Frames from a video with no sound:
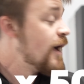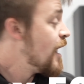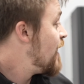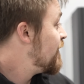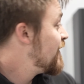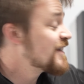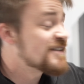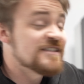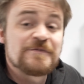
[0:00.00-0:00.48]

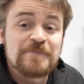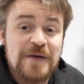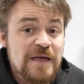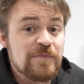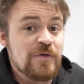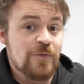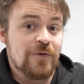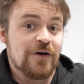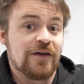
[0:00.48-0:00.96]
And that's the
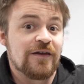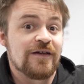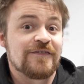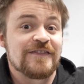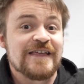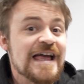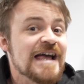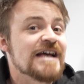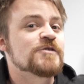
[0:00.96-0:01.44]
baby one.
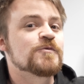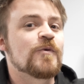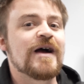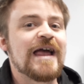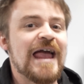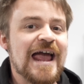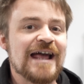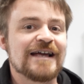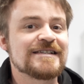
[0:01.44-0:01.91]
The
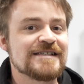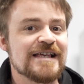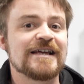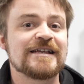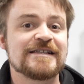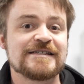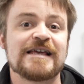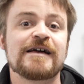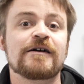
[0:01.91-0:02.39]
XY
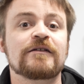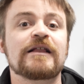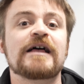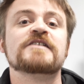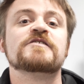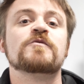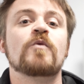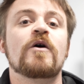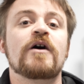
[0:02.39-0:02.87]
XXL
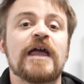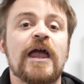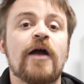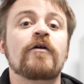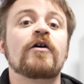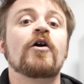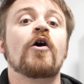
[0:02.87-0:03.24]
has a work area